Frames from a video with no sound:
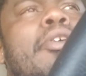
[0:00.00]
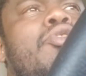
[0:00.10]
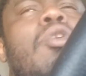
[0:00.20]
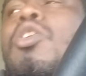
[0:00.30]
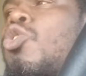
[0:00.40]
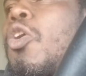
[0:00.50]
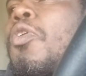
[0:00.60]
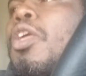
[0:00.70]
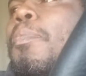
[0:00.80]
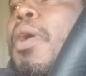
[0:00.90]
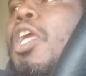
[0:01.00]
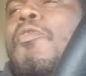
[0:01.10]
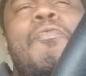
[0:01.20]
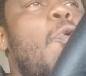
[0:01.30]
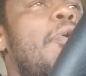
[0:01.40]
his truck's already
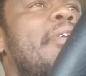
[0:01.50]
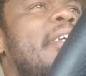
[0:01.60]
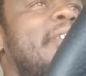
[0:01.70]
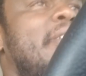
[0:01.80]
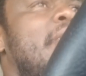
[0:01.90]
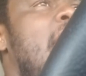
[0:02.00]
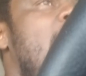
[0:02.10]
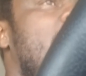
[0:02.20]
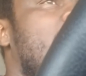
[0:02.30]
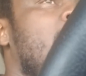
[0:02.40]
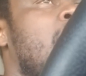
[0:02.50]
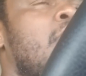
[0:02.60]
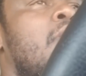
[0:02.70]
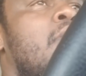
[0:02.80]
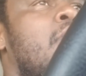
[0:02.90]
paid for, and this and that.
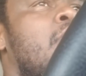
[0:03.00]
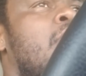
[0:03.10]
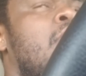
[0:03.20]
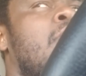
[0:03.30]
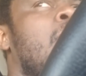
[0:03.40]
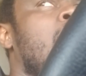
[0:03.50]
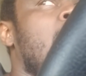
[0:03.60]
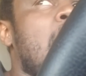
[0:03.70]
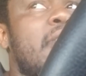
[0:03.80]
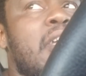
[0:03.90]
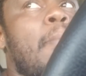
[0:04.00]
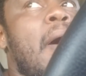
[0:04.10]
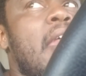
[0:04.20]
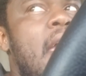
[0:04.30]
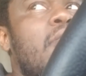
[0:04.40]
Now
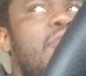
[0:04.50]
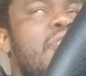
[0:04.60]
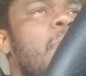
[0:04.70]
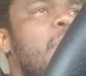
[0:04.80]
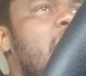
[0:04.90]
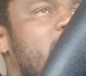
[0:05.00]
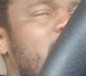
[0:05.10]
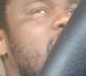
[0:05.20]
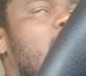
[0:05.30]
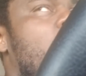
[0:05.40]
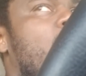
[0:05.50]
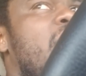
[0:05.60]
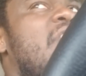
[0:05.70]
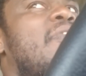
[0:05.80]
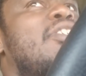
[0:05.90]
somebody else jumped in and took the load for
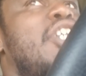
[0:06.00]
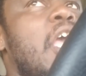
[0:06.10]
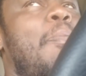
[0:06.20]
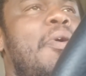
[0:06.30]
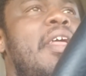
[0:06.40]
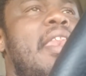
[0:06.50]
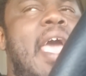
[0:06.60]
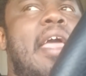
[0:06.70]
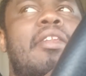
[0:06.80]
even cheaper than that.